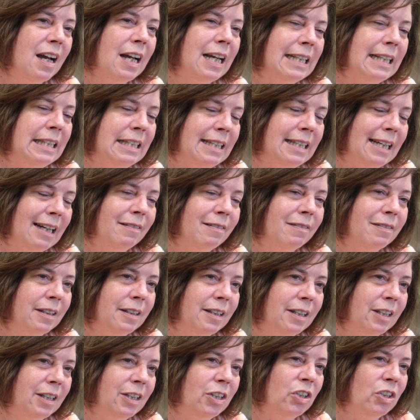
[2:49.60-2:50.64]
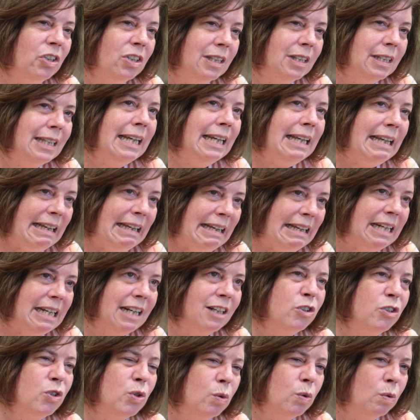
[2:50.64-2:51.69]
I definitely need a
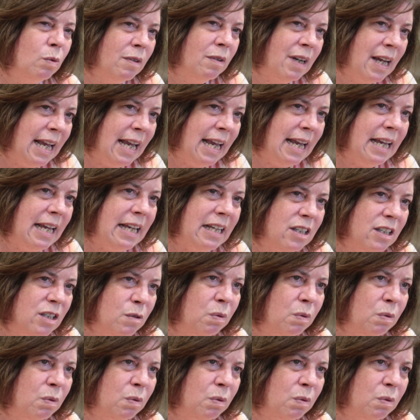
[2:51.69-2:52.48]
trained